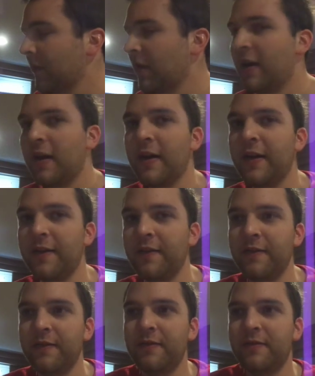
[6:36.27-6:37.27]

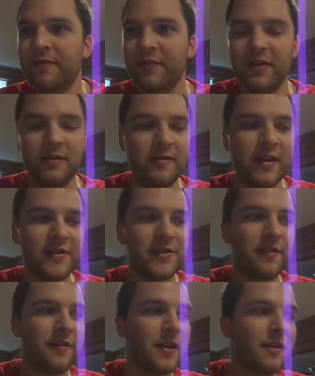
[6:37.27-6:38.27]
that's
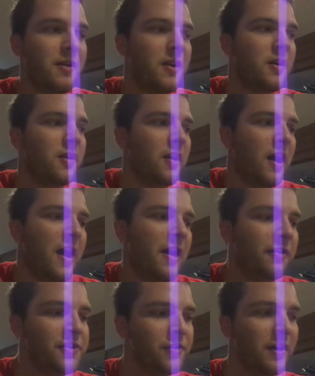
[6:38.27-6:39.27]
the thing.
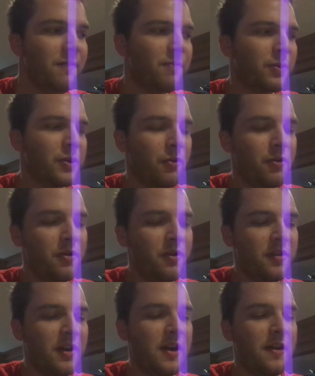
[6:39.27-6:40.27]
I also have
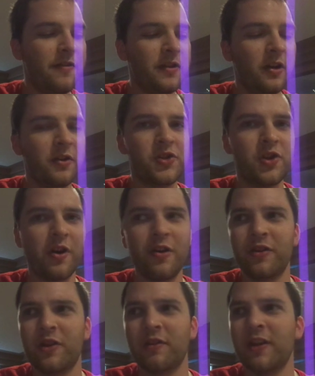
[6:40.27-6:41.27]
pre-ordered the
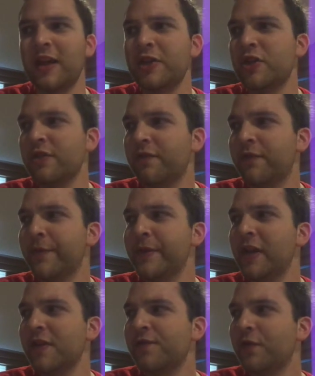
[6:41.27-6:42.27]
Uncharted collection for
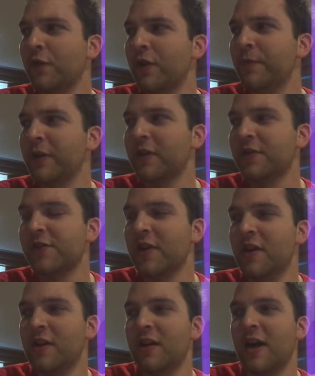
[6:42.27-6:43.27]
PS4 because
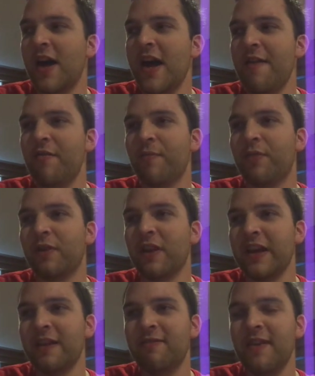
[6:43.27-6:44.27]
I haven't
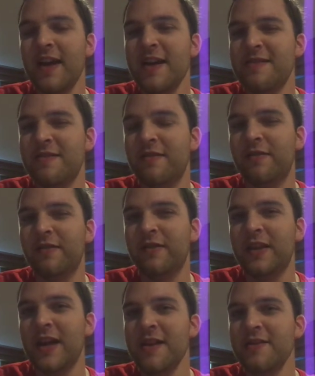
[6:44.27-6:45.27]
played that
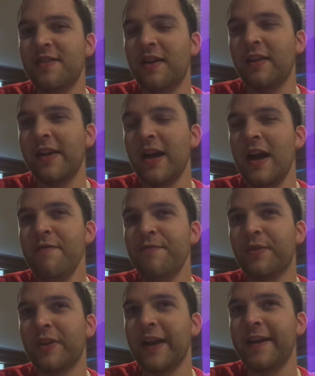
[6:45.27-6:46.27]
yet. Like, I
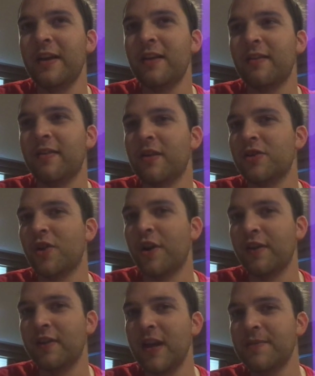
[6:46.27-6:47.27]
haven't played any of the
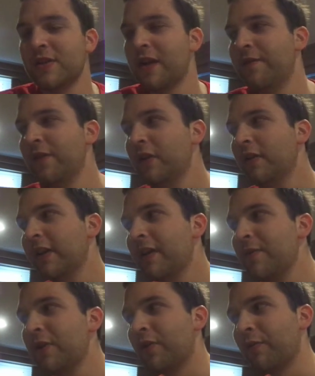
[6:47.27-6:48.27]
Uncharted games, and I figured like
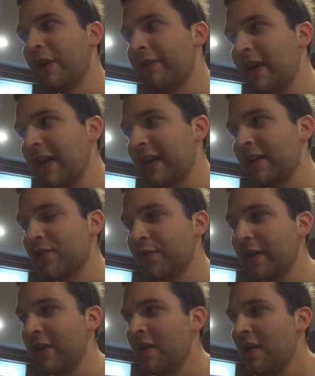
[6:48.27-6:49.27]
it'd be a good way of getting
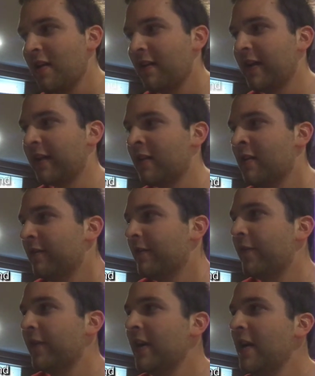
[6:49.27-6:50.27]
into it. Like,
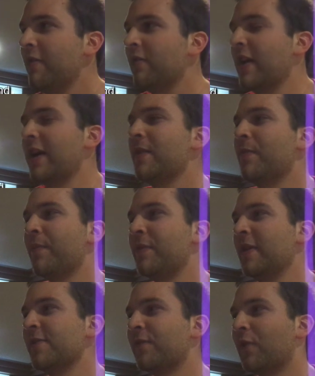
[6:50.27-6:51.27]
the thing I don't like about
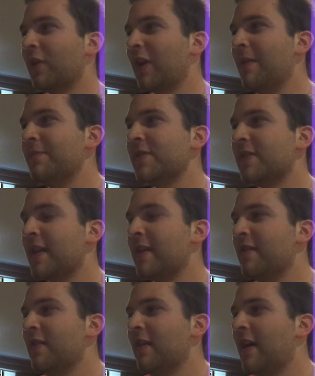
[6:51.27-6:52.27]
PS4 games is
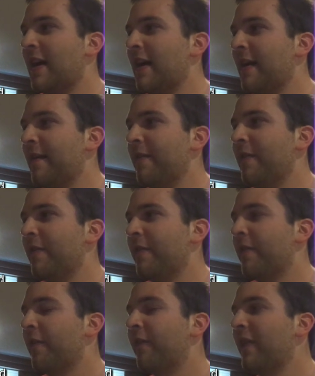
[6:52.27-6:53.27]
that
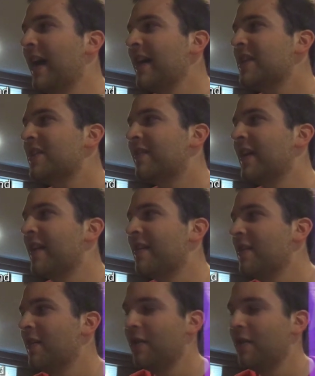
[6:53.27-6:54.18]
the fact that